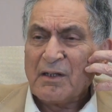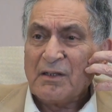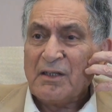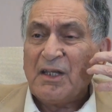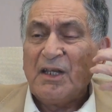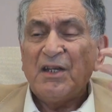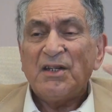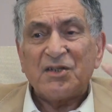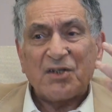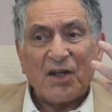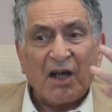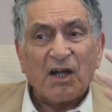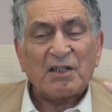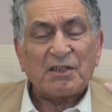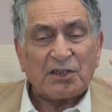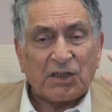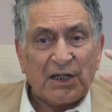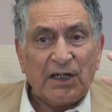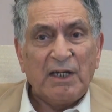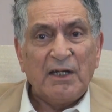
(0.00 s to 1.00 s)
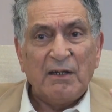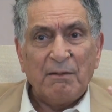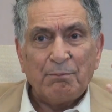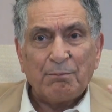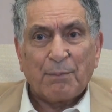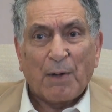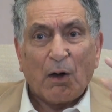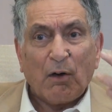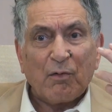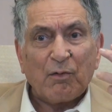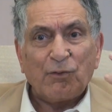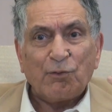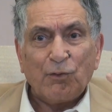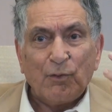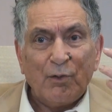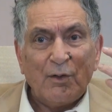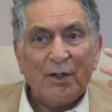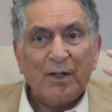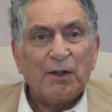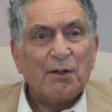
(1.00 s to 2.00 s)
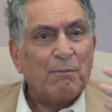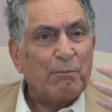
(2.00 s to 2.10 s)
These are three powerful,